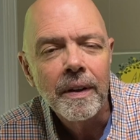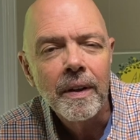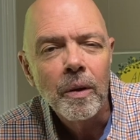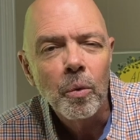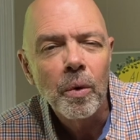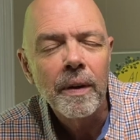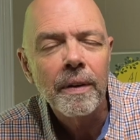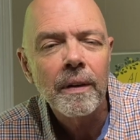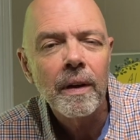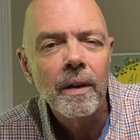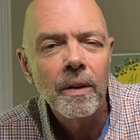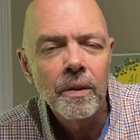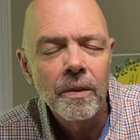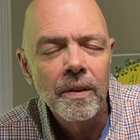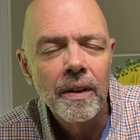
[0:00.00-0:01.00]
with
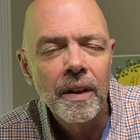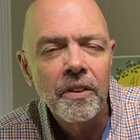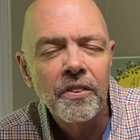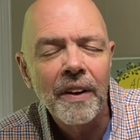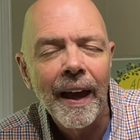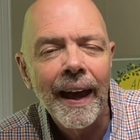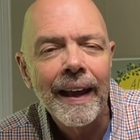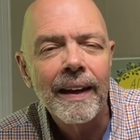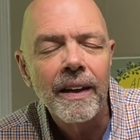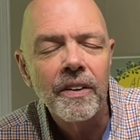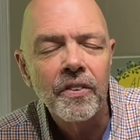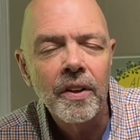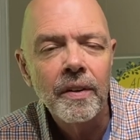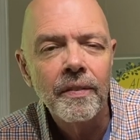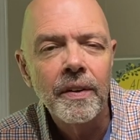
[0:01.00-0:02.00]
lewdness and
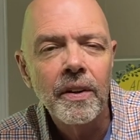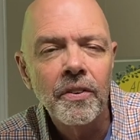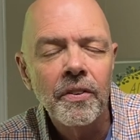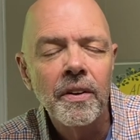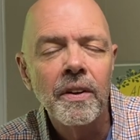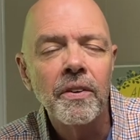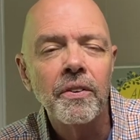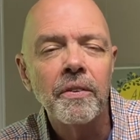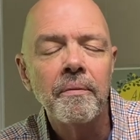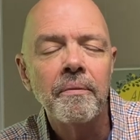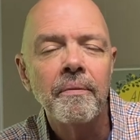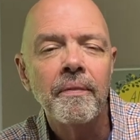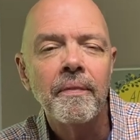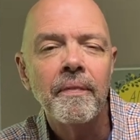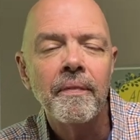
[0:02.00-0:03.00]
lasciviousness,
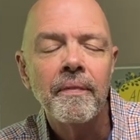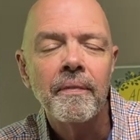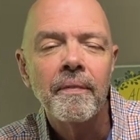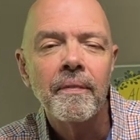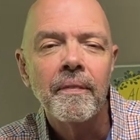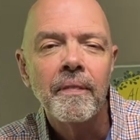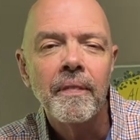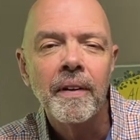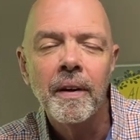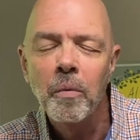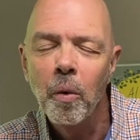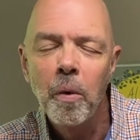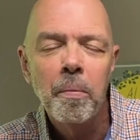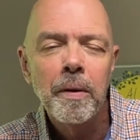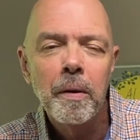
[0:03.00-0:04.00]
it
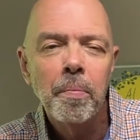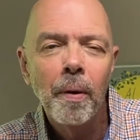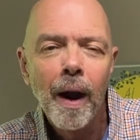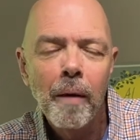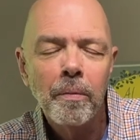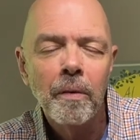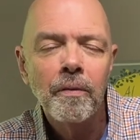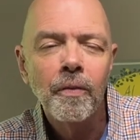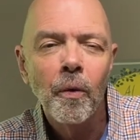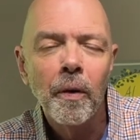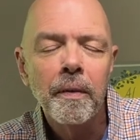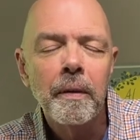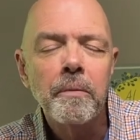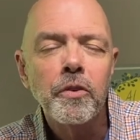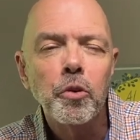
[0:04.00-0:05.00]
won't be a problem for
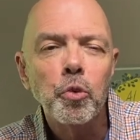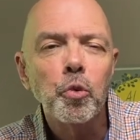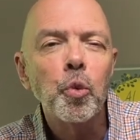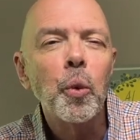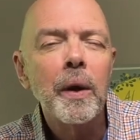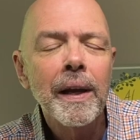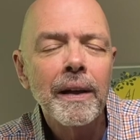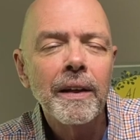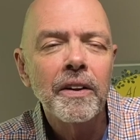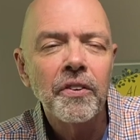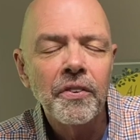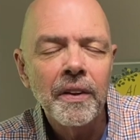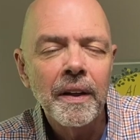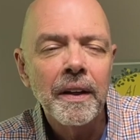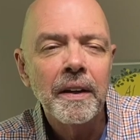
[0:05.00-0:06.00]
them to reel
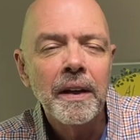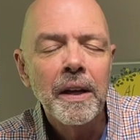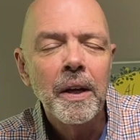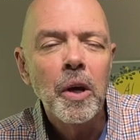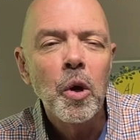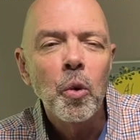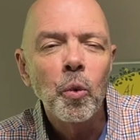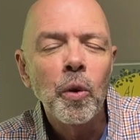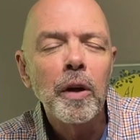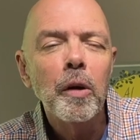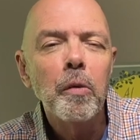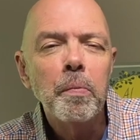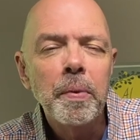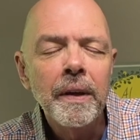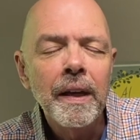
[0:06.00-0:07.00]
us in.
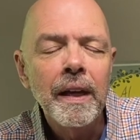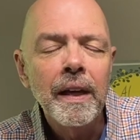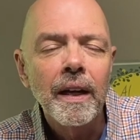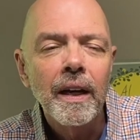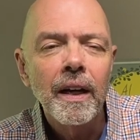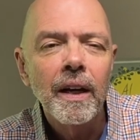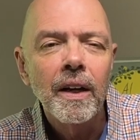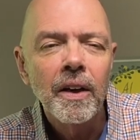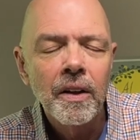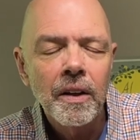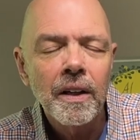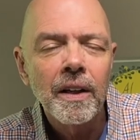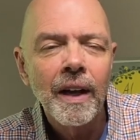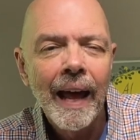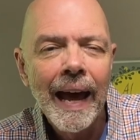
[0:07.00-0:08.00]
We'll be
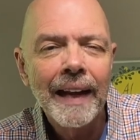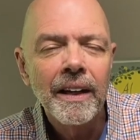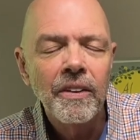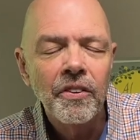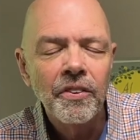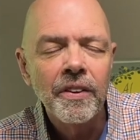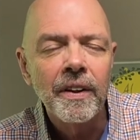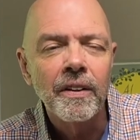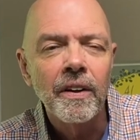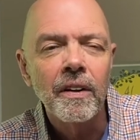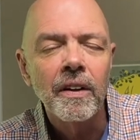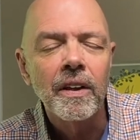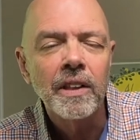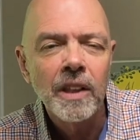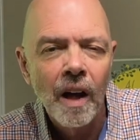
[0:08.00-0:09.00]
hook, line, and
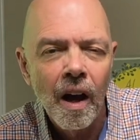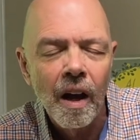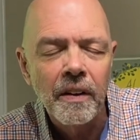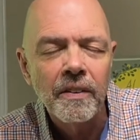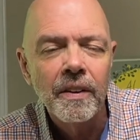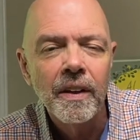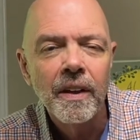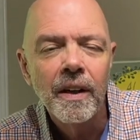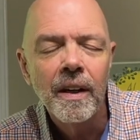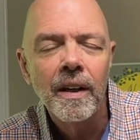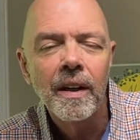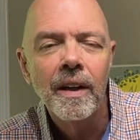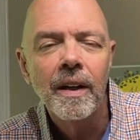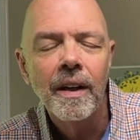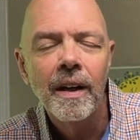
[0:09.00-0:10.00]
sinker caught
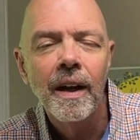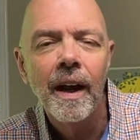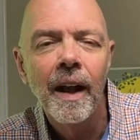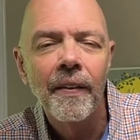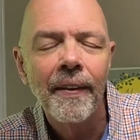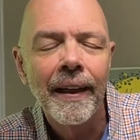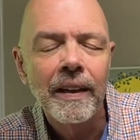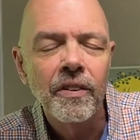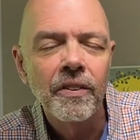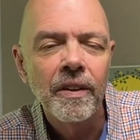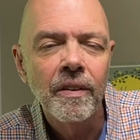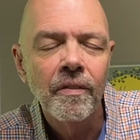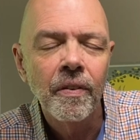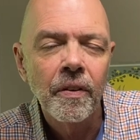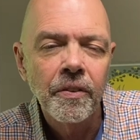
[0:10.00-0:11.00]
on that
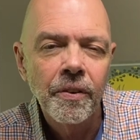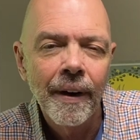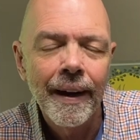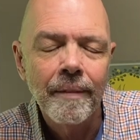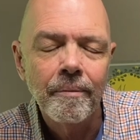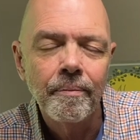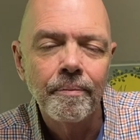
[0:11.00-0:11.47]
sinful track.